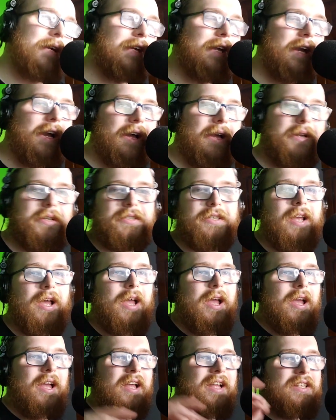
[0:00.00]
but yeah, it's
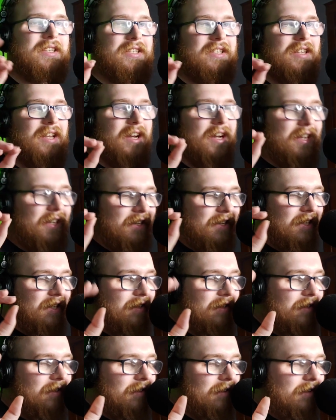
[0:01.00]
it's not
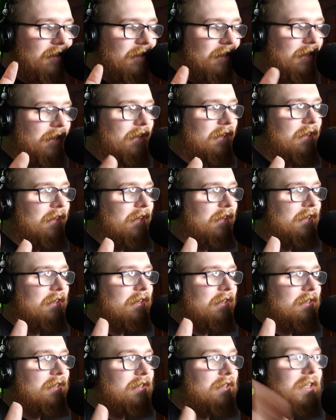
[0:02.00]

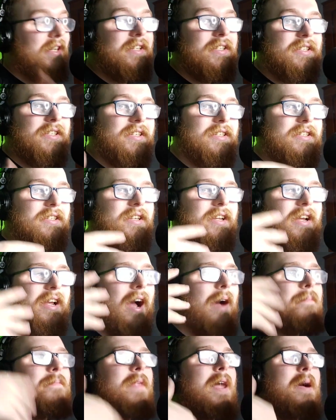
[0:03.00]
the sensitive
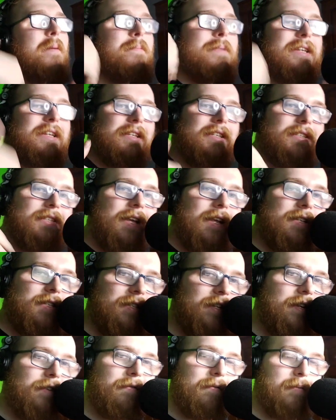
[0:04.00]
I'm not being
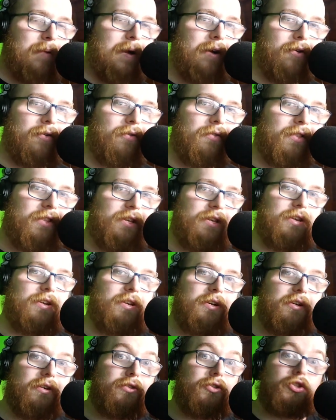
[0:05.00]
sensitive about
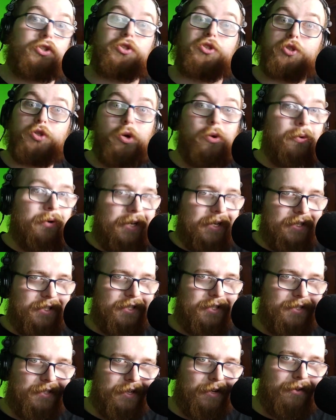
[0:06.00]
the joke
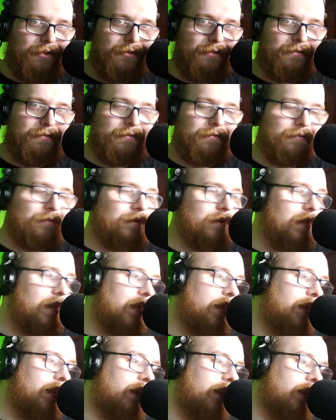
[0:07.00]
itself
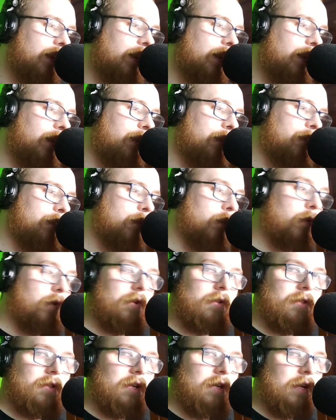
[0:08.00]
um,
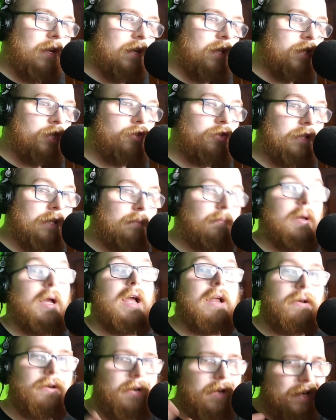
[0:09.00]
or the extreme
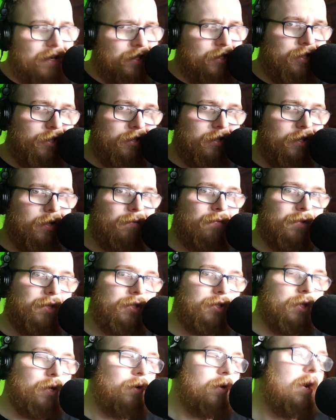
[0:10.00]
nature of the
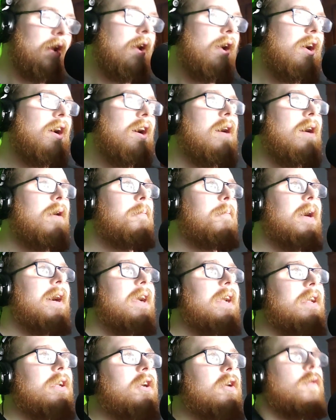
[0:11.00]
joke.
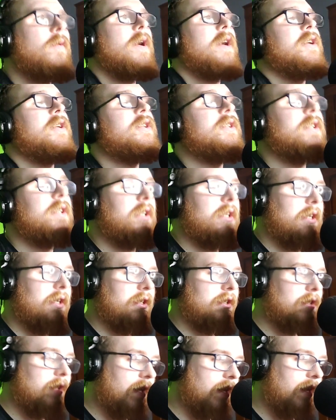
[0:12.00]
My question
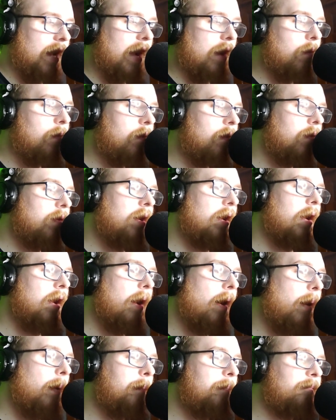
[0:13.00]
is like, how
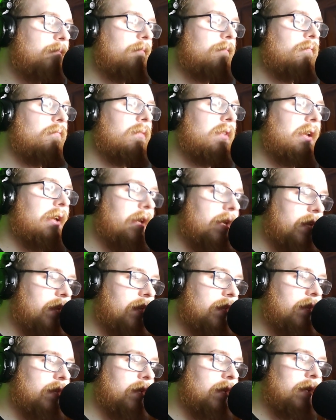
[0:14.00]
come
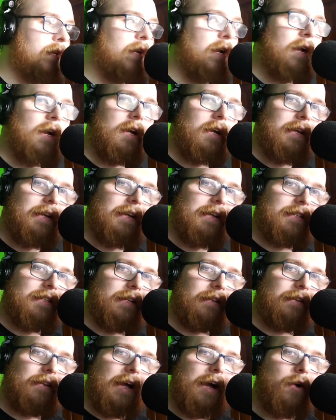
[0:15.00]
Ethan is
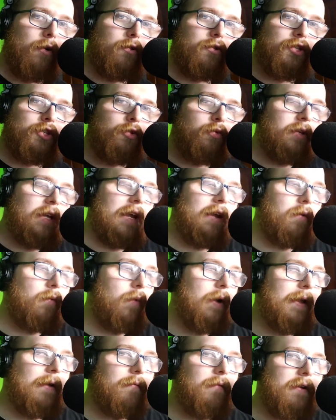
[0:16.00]
allowed to get
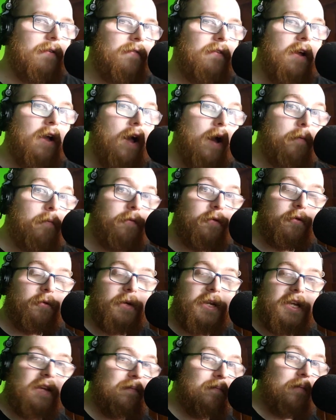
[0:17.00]
away with
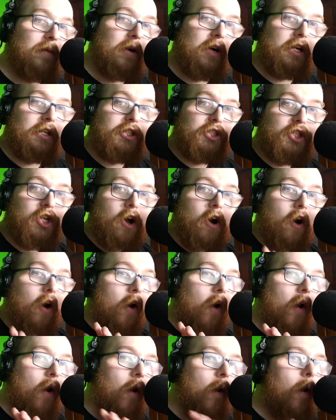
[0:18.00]
pretty much
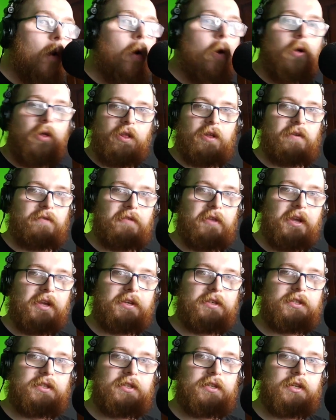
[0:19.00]
all of
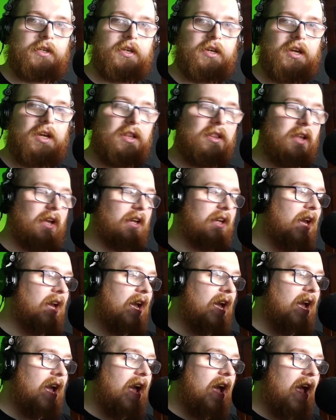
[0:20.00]
this? Like,
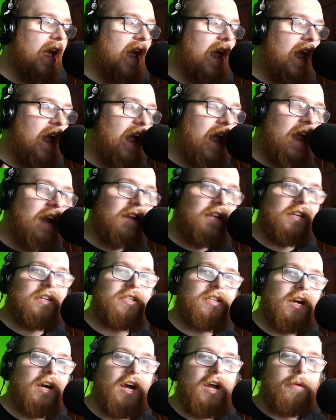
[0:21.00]

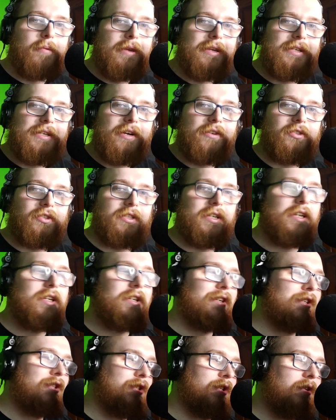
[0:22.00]
anytime he tells an
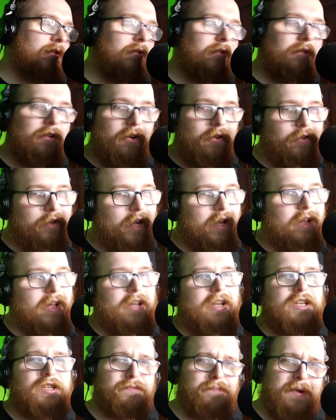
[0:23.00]
edgy joke,
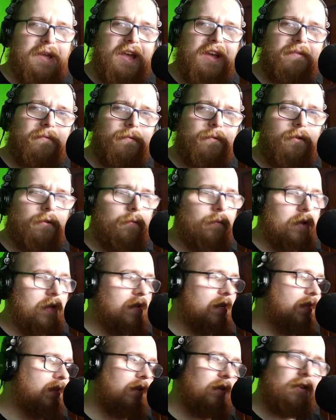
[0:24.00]
okay, he's banned for a
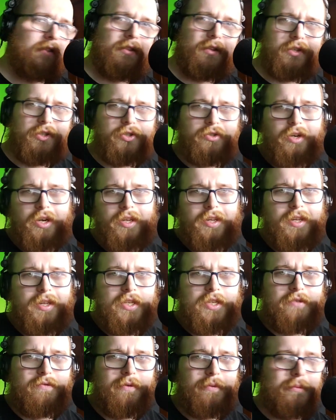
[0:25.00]
week, the strike
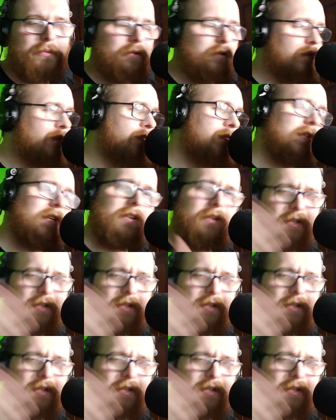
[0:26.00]
gets removed,